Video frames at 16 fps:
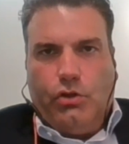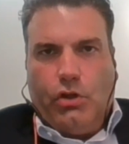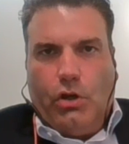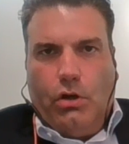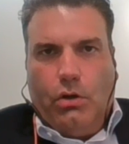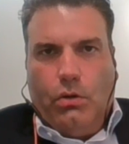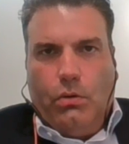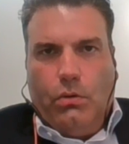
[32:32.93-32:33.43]

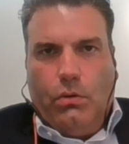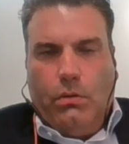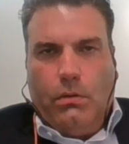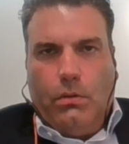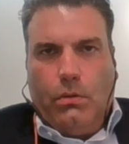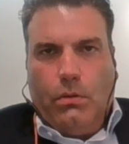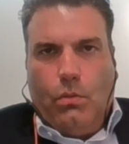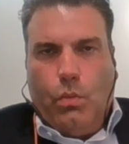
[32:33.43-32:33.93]
so
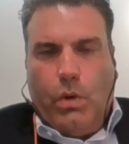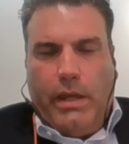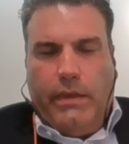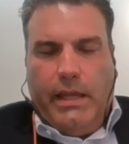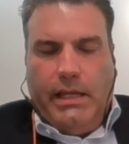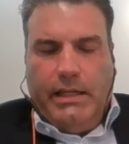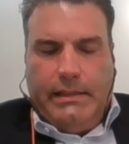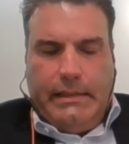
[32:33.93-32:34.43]

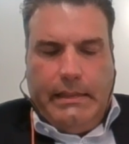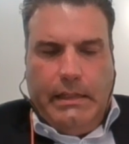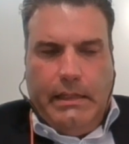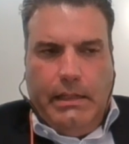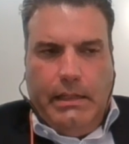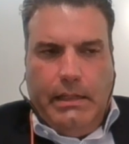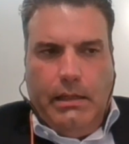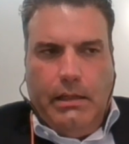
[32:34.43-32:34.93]
when they
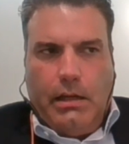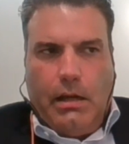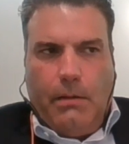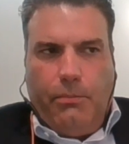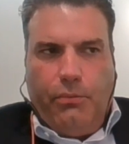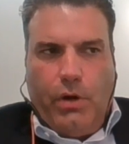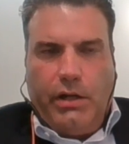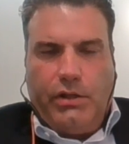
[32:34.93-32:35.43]
see
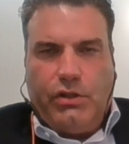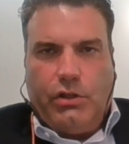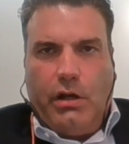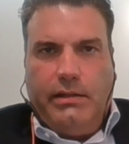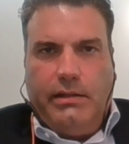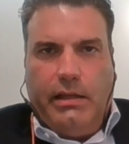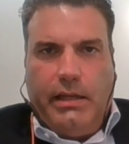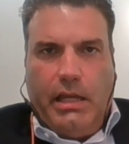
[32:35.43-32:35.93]
a product
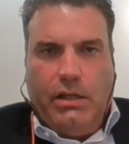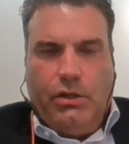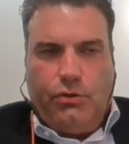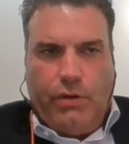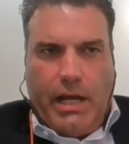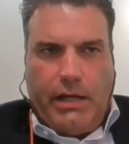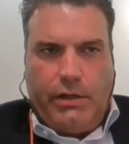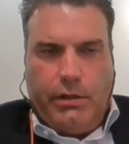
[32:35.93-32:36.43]
starting to
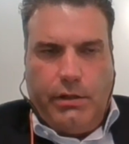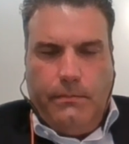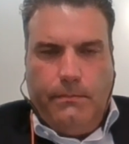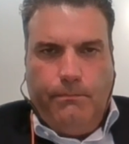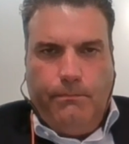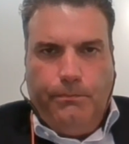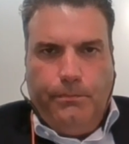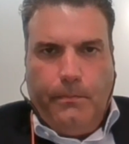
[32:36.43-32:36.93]
gain
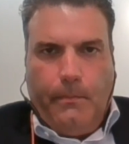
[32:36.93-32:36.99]
traction,